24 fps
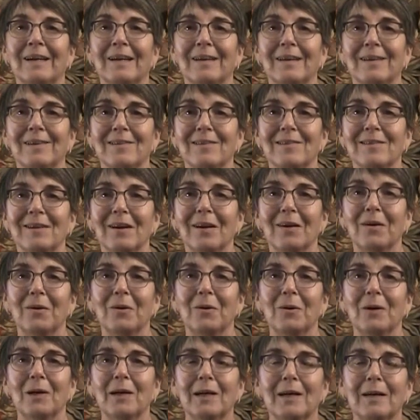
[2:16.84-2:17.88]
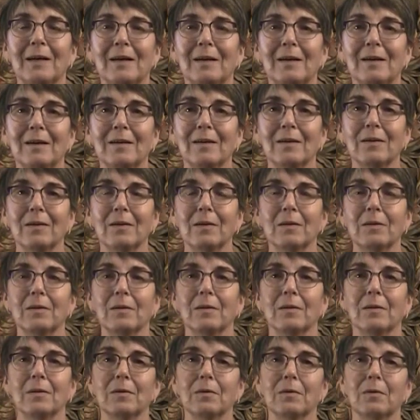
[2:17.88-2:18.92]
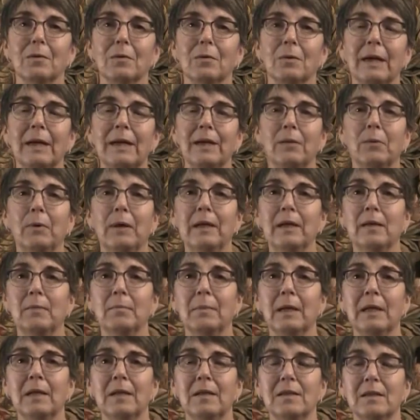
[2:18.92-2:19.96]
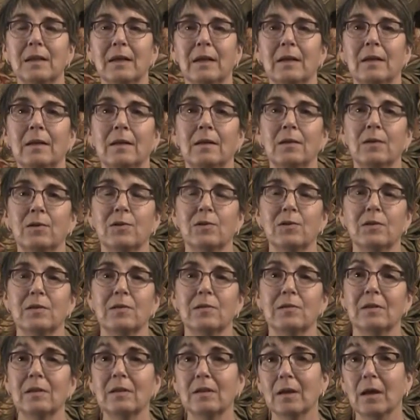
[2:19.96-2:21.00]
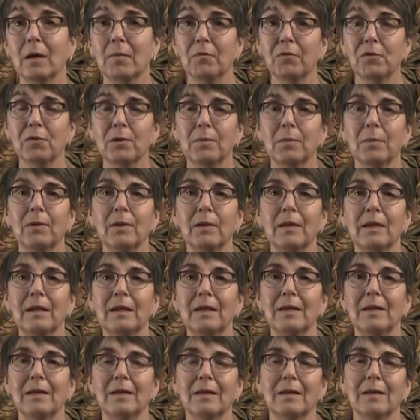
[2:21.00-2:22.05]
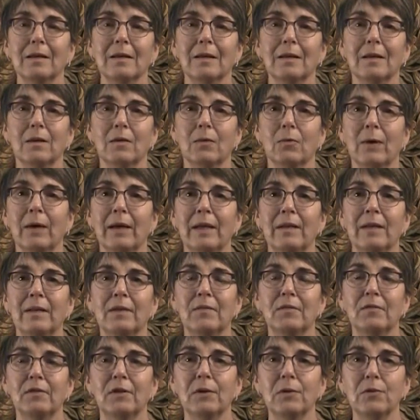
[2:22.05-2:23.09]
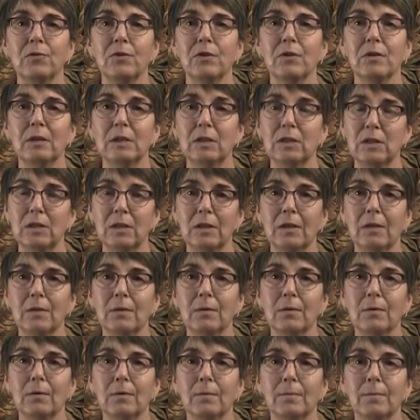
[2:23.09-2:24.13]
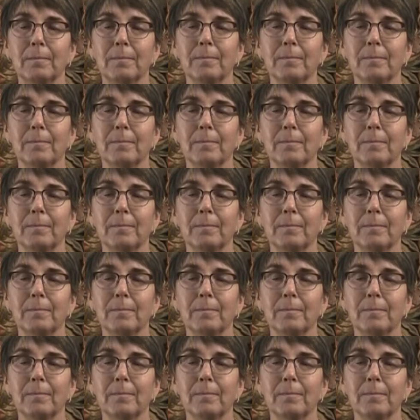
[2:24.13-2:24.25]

So, great way to meditate is to sit comfortably in a way that feels good to you,